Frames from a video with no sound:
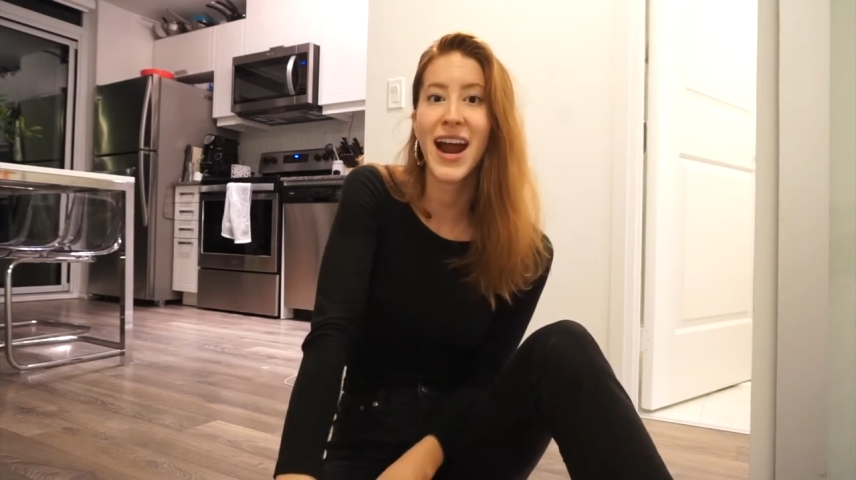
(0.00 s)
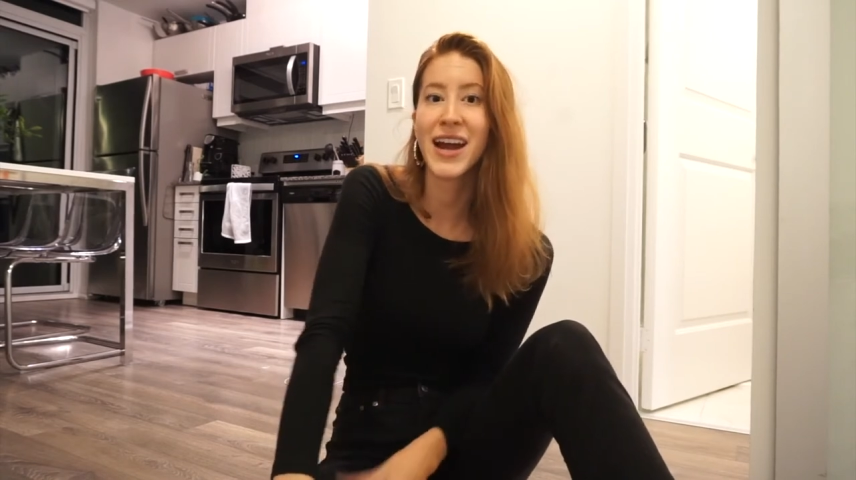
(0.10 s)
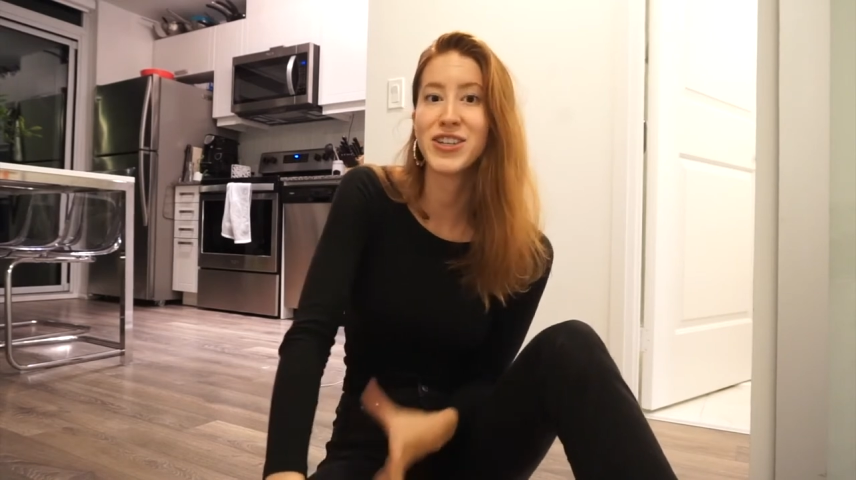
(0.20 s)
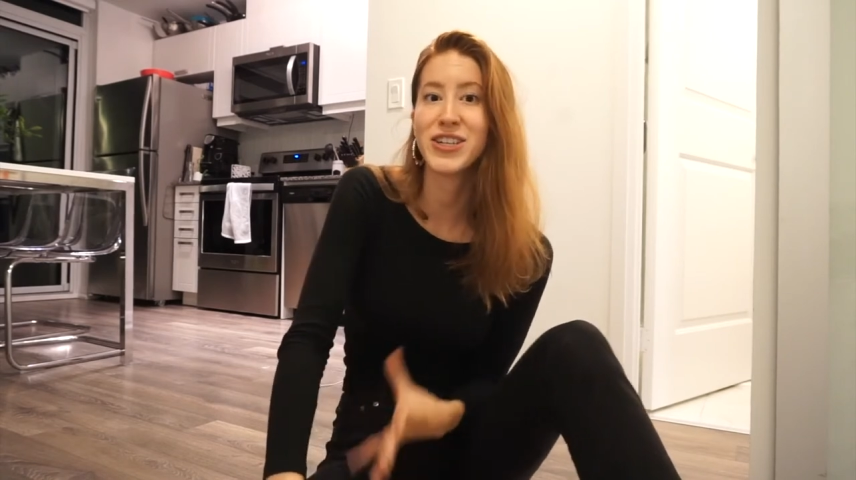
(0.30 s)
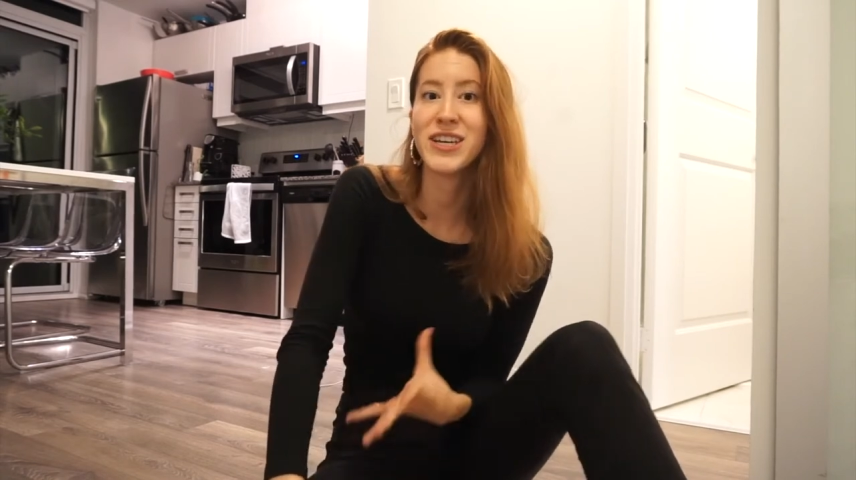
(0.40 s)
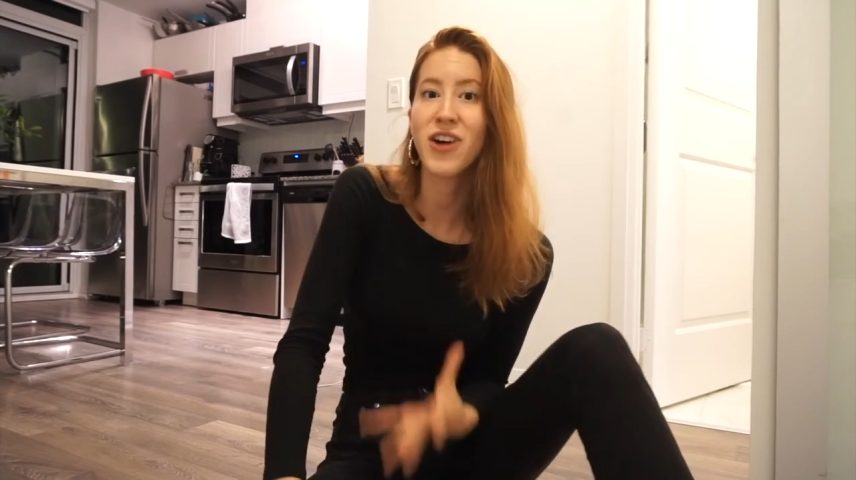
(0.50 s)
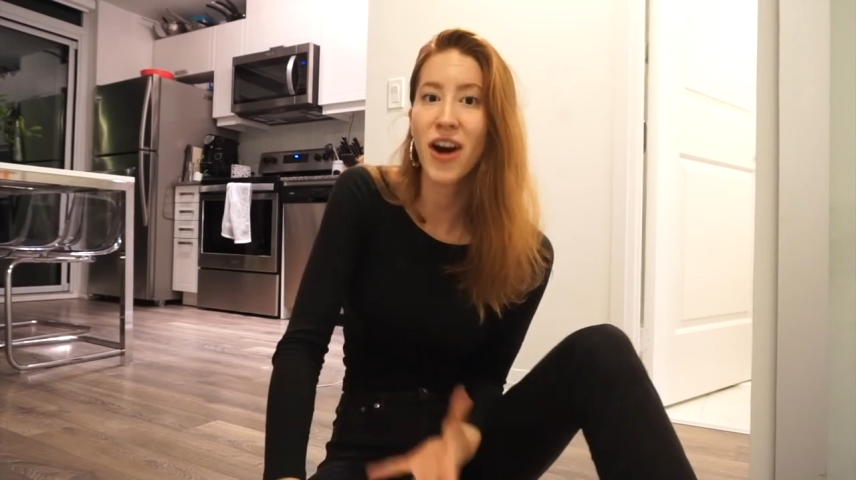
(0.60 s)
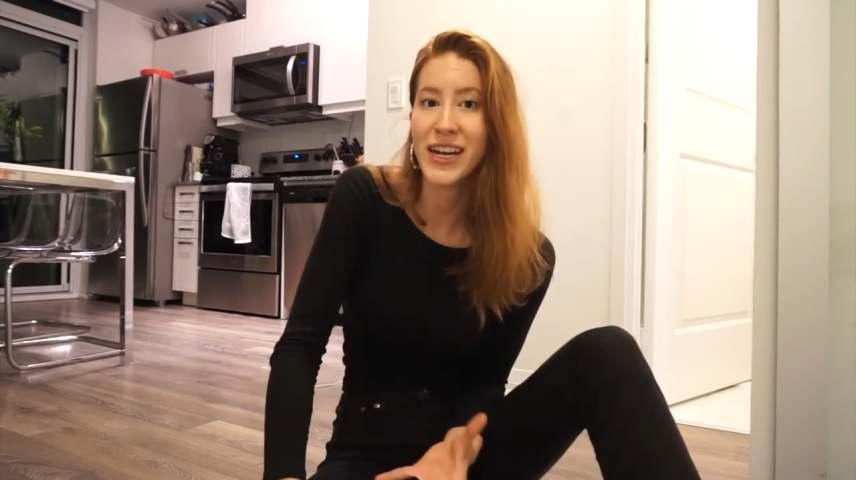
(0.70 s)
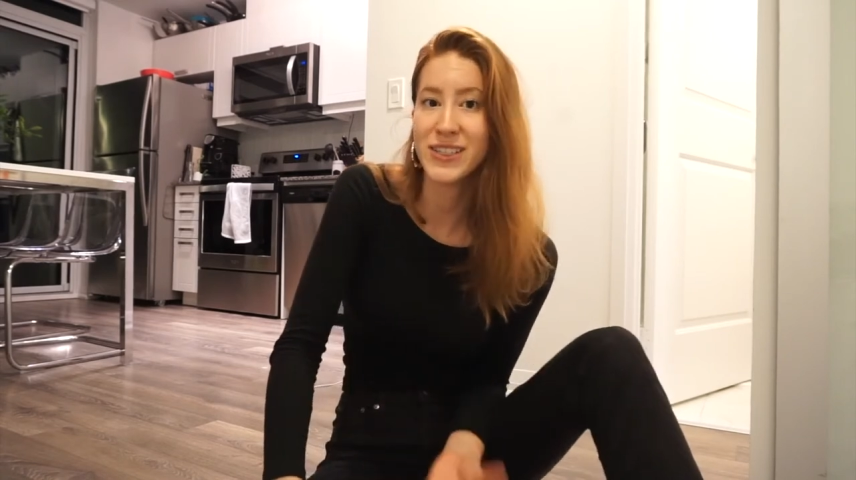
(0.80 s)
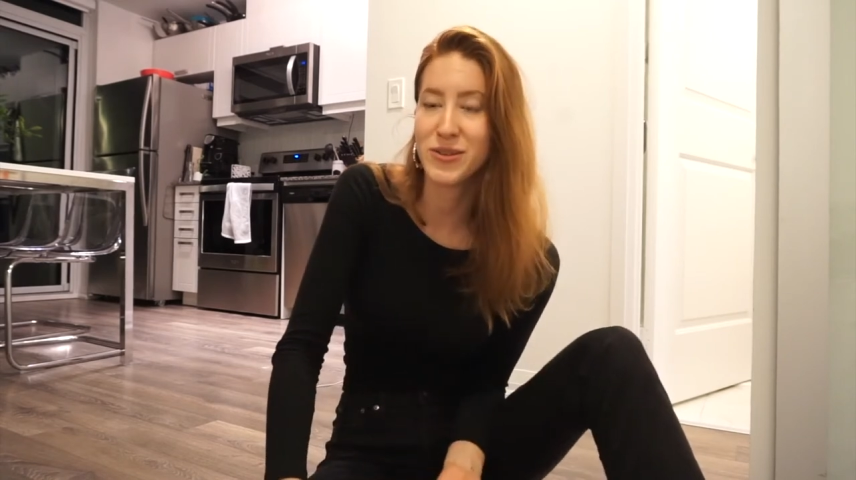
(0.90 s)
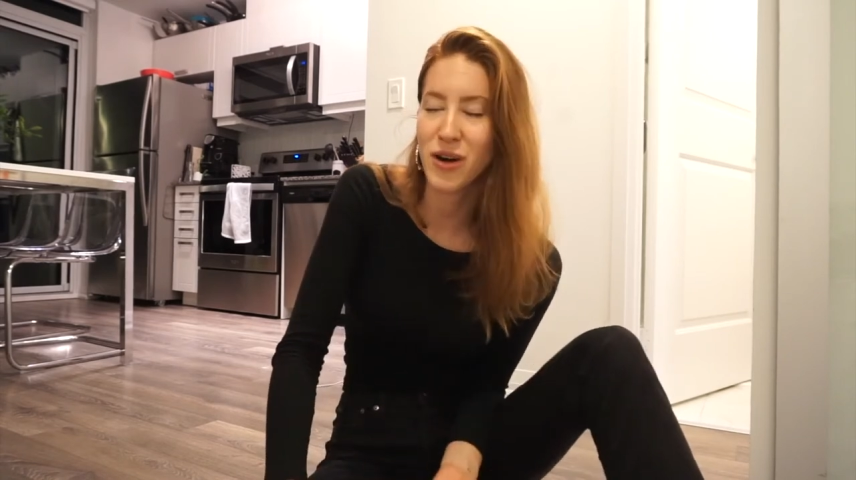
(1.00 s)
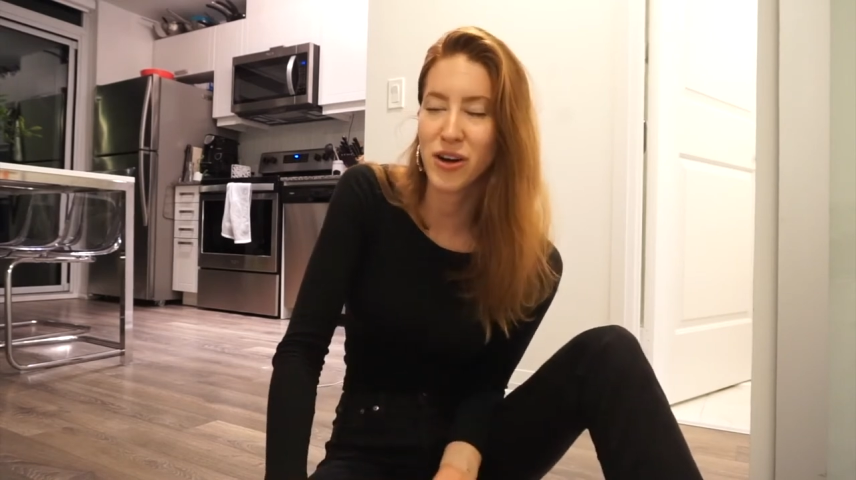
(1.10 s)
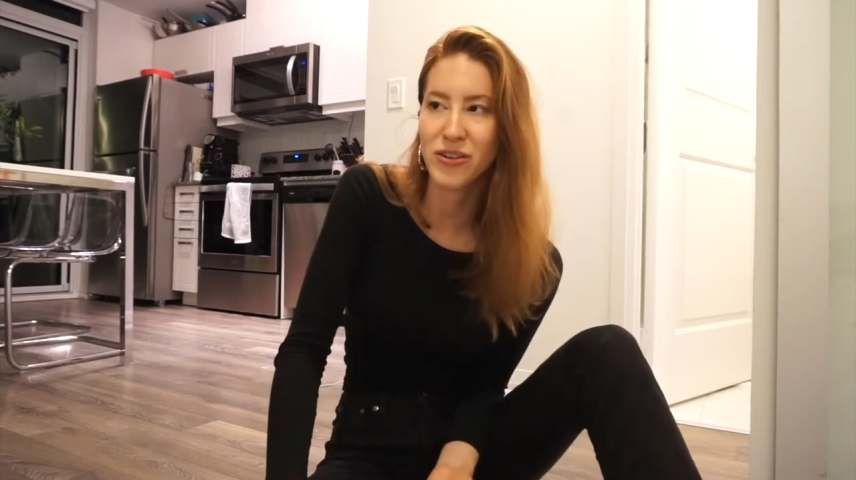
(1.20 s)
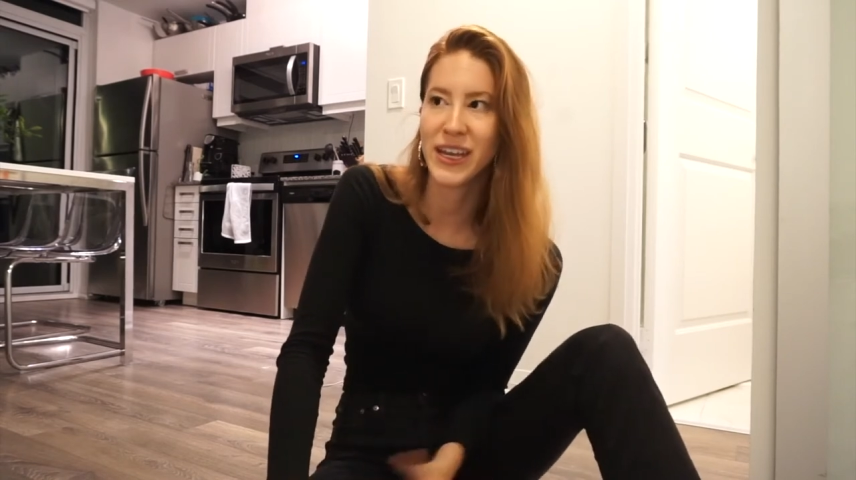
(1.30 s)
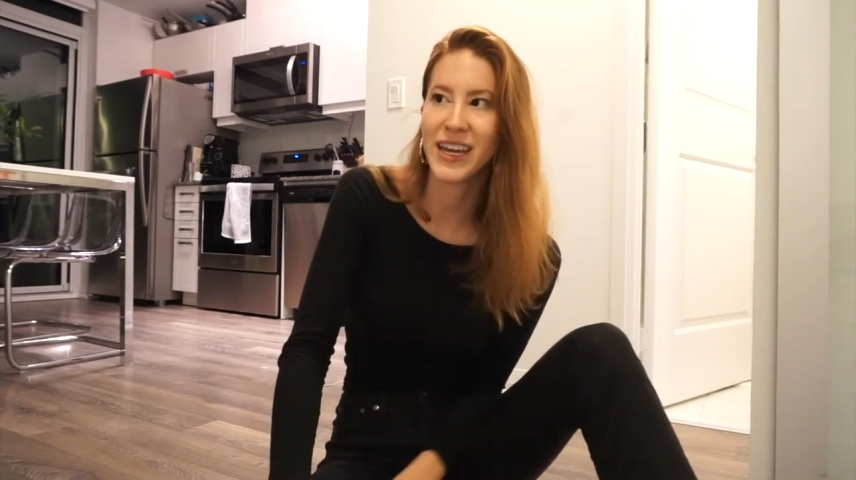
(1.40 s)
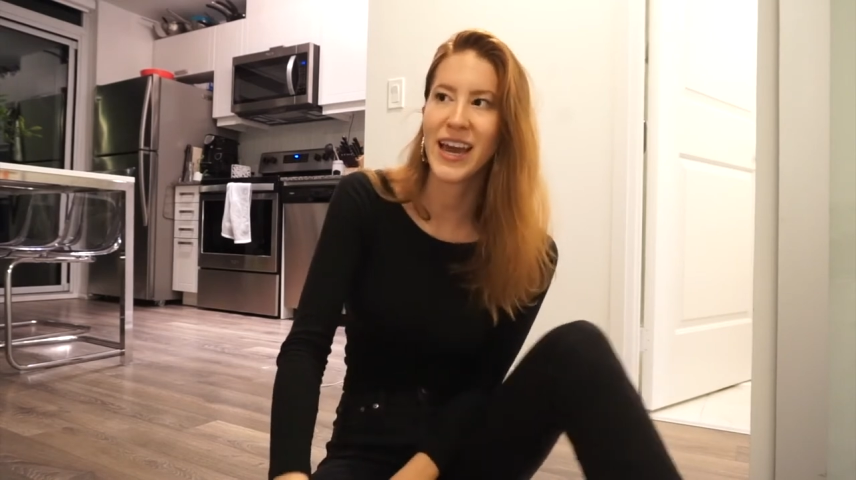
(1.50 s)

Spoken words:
I actually got into modeling